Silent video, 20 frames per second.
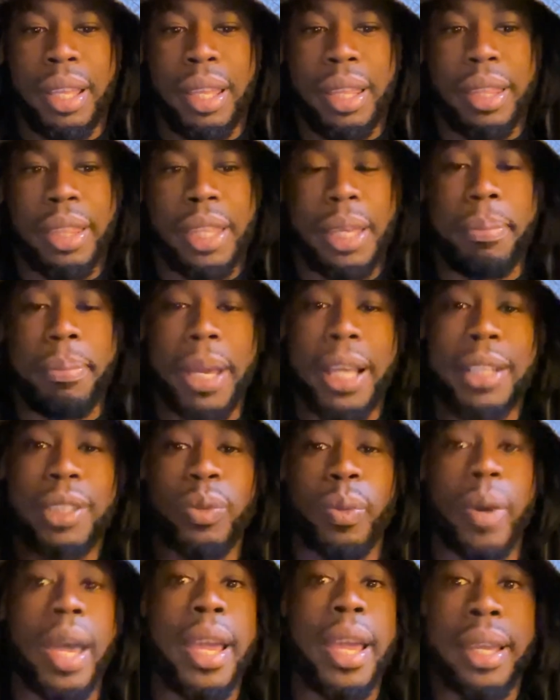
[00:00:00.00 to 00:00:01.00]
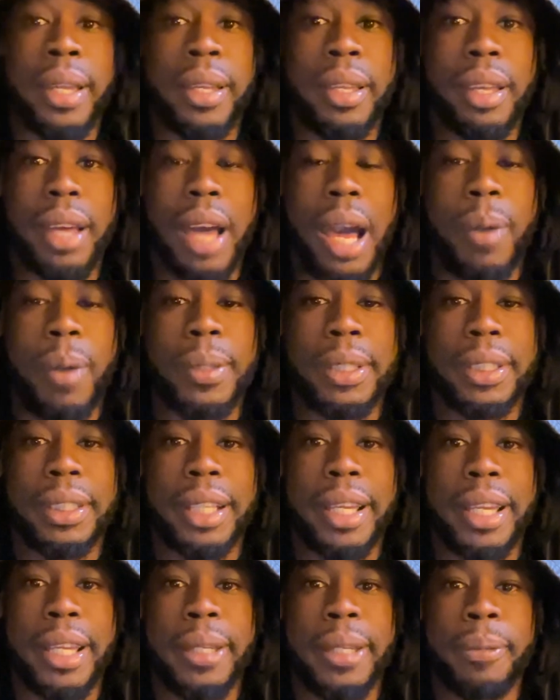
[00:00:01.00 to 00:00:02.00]
The best way, I would
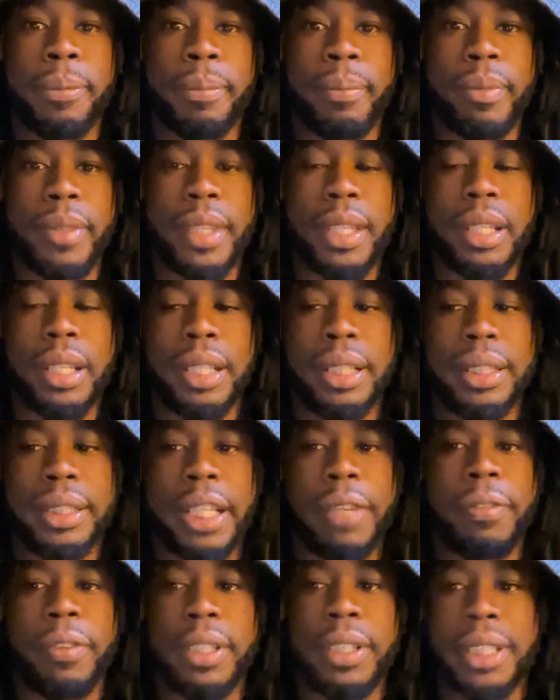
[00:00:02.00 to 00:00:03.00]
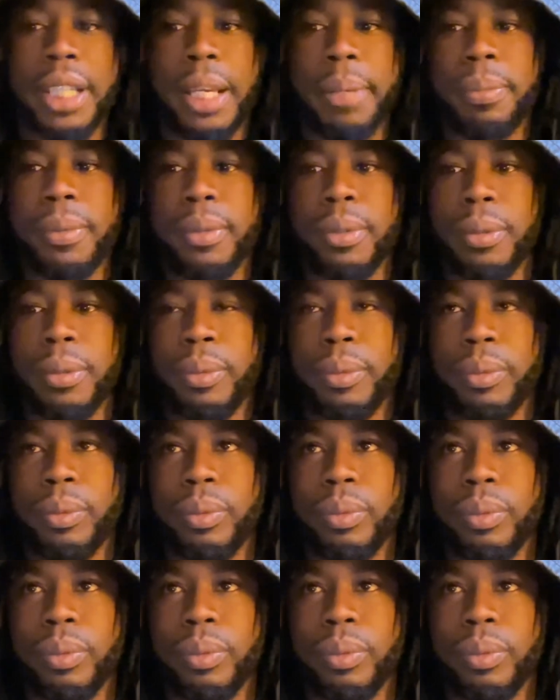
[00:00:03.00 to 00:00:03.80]
say, let's say, for example,